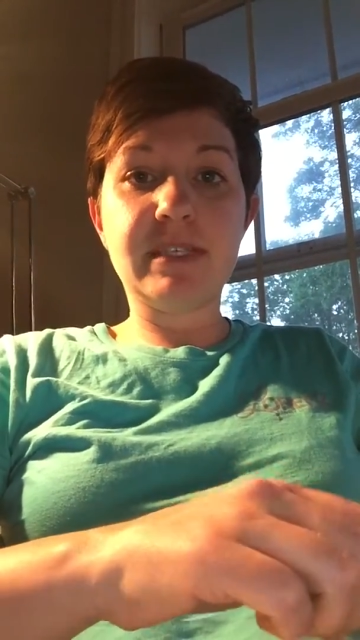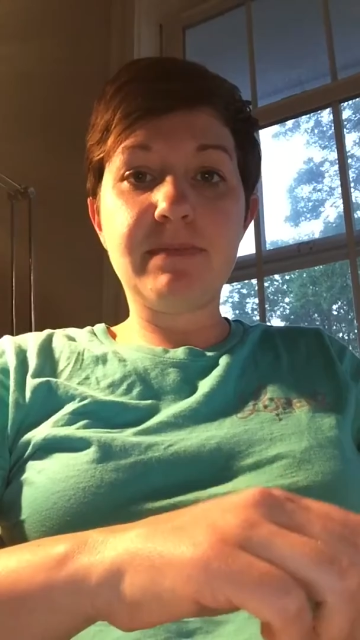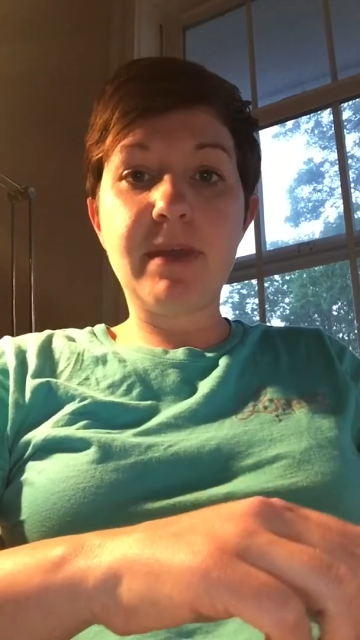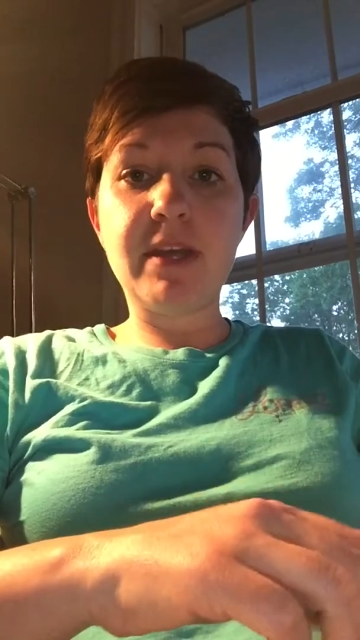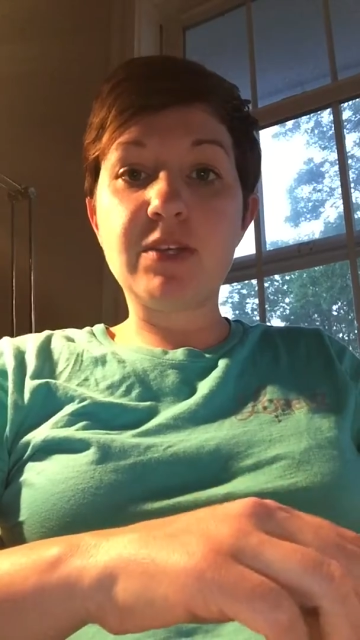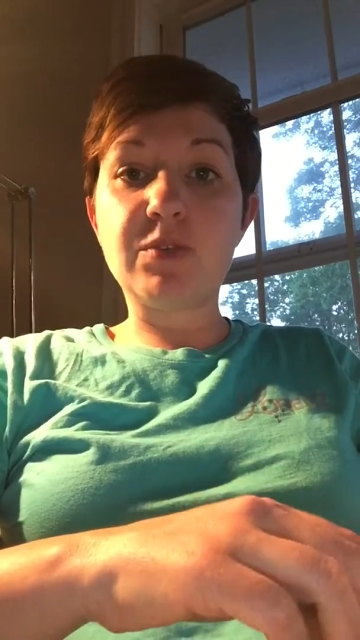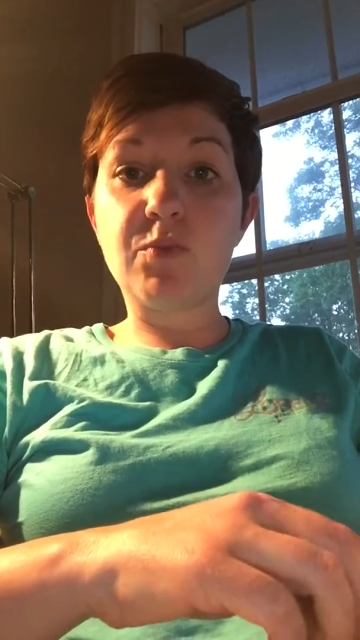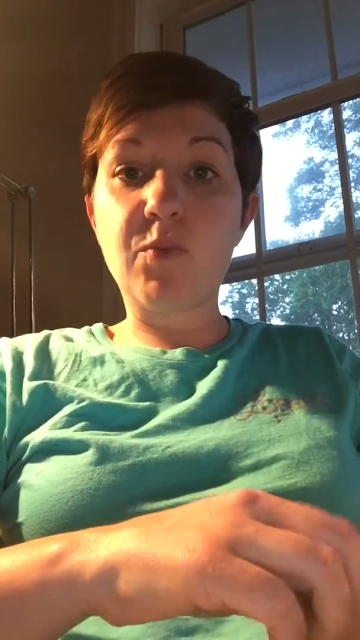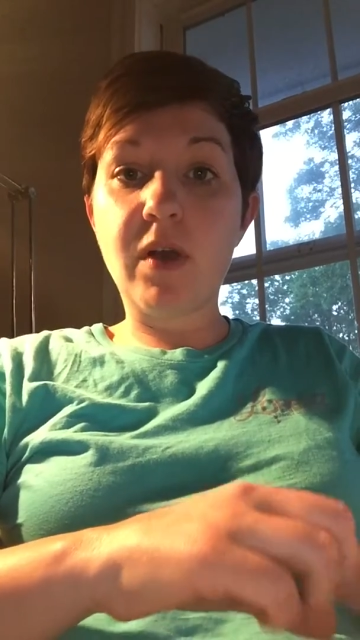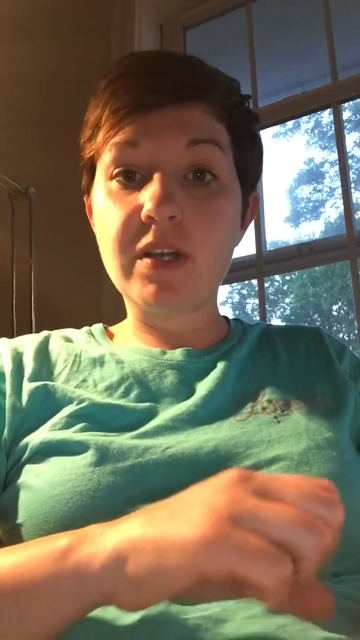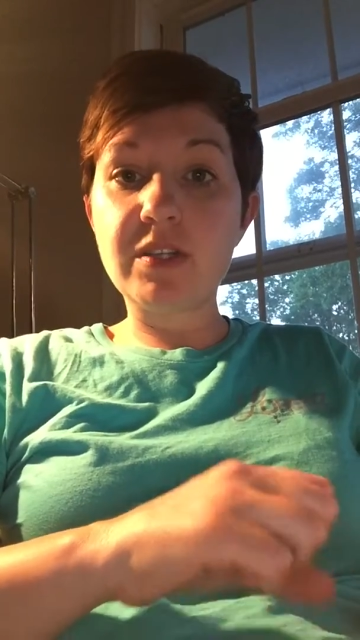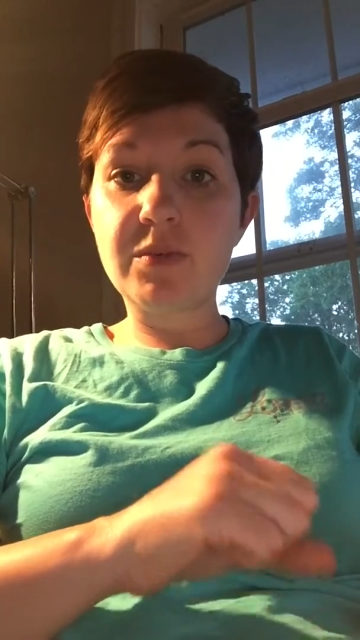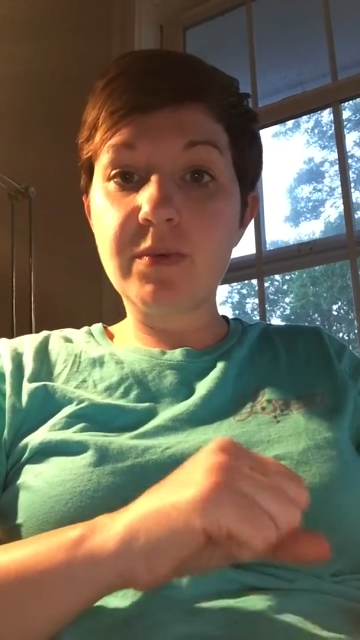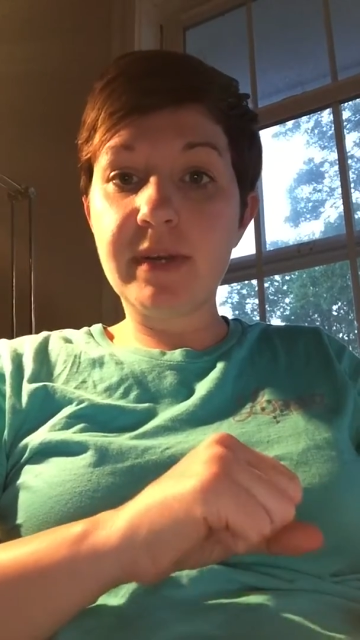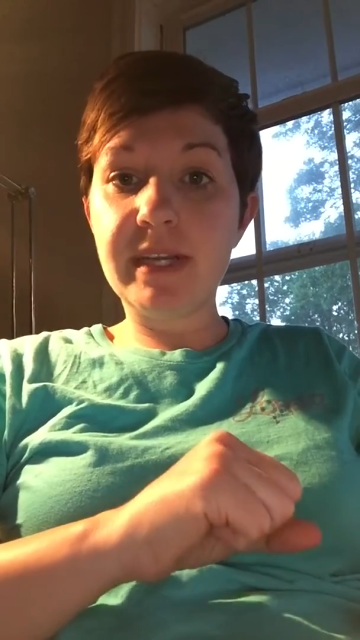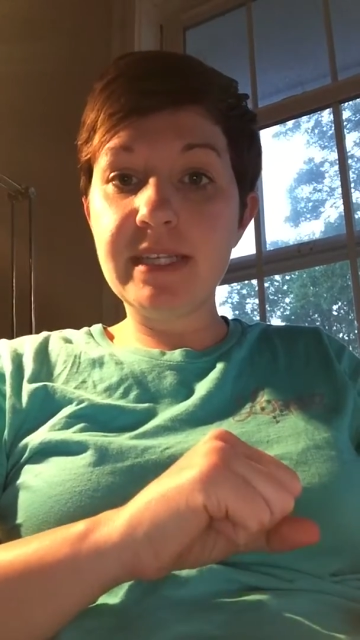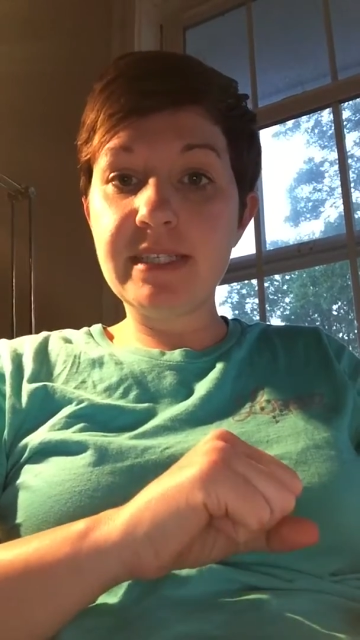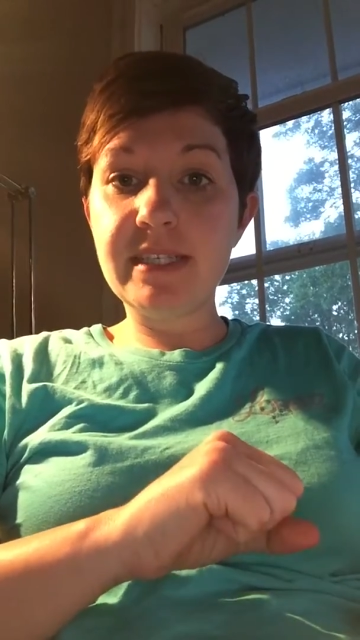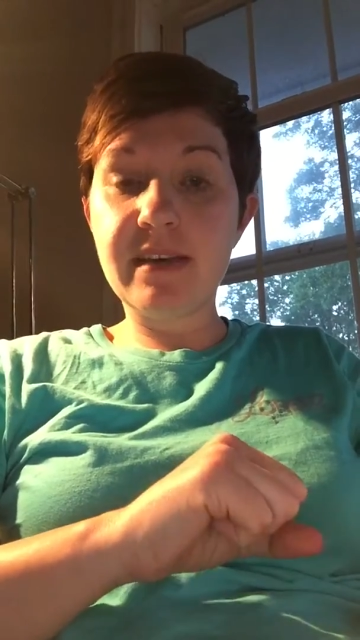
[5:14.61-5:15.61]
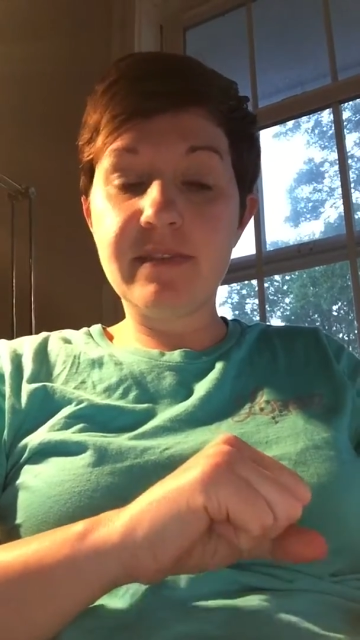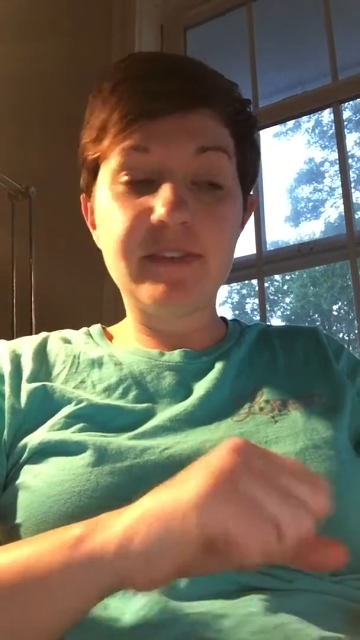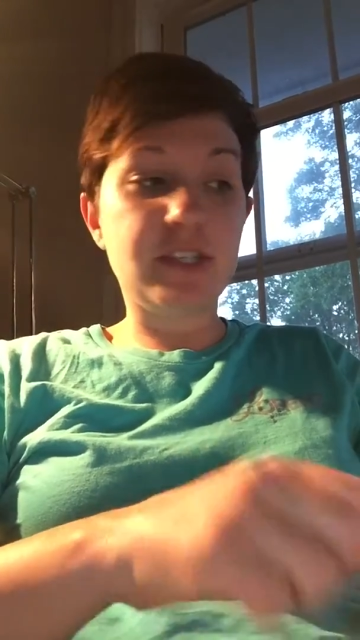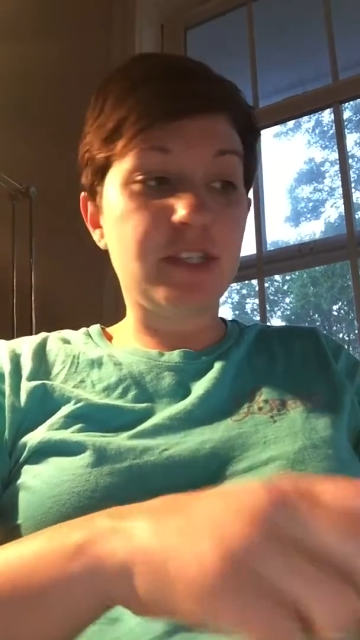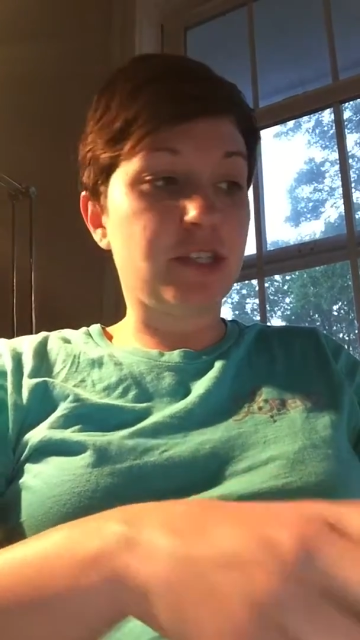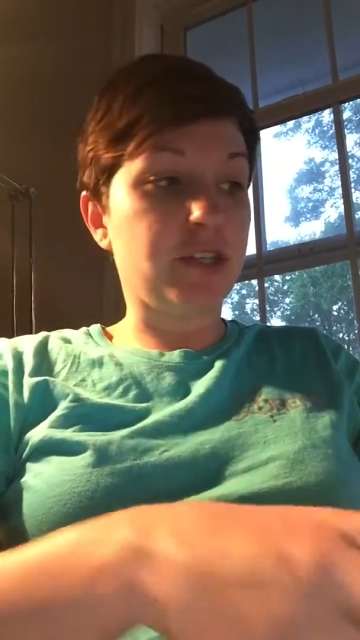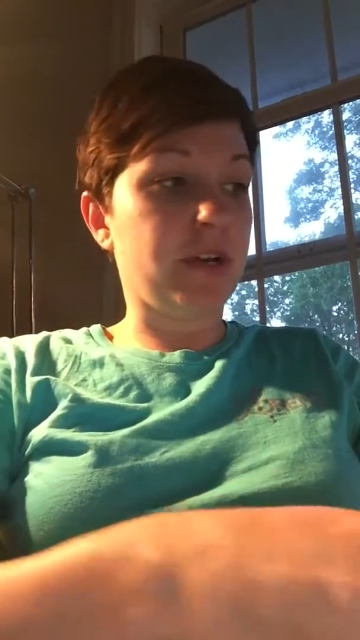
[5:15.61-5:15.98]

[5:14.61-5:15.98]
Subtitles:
Page 127 is